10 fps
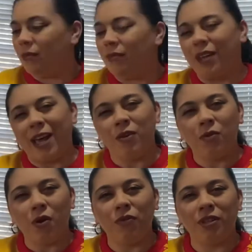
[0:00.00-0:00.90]
I don't
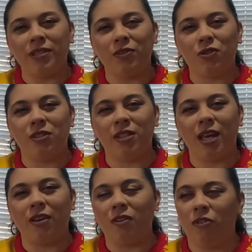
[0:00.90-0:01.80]
know if this is just
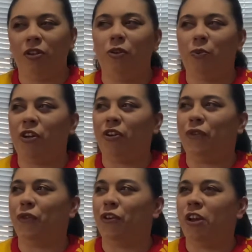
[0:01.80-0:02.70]
like a little bit
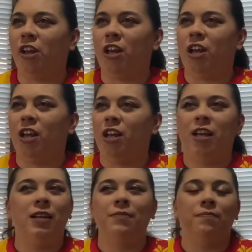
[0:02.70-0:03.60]
of
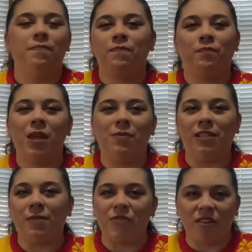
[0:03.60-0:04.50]
maybe
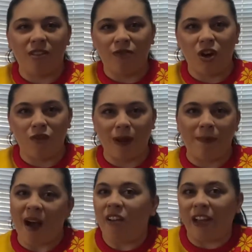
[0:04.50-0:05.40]
something left over my
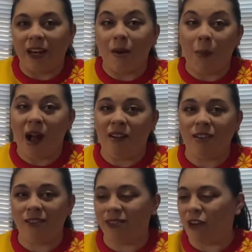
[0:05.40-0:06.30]
palate, like I didn't palate cleanse enough